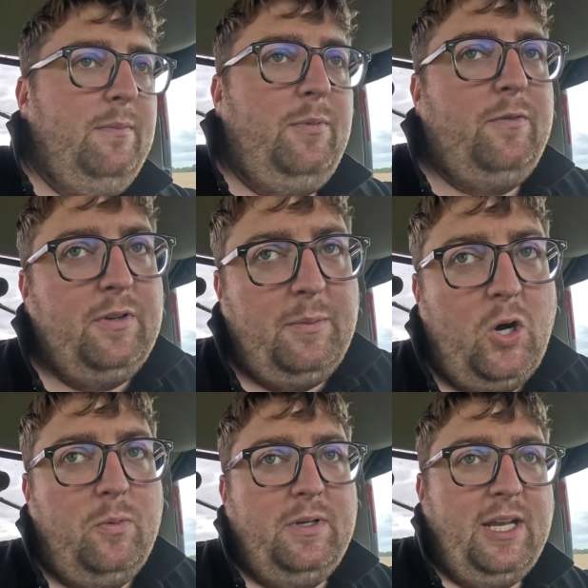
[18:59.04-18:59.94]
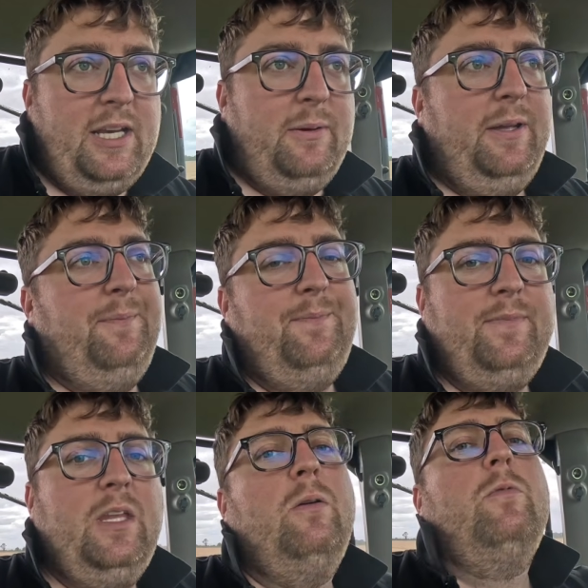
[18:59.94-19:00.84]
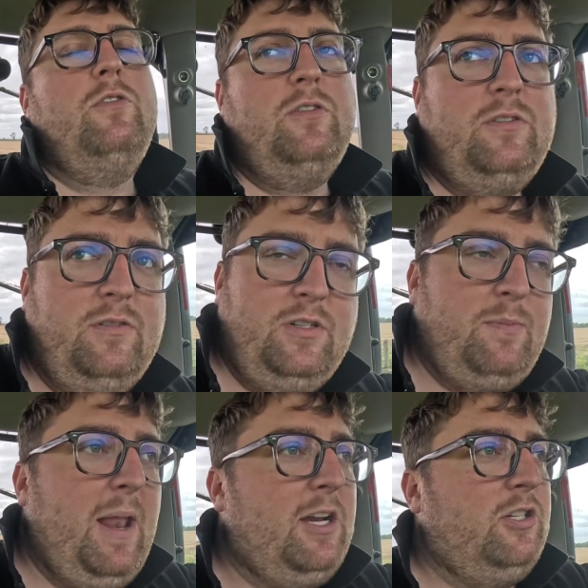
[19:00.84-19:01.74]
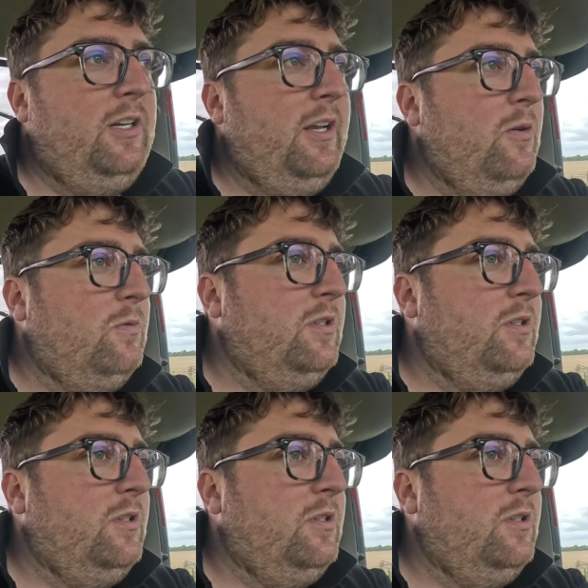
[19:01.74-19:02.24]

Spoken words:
but for the moment anyway, we're just splashing it out.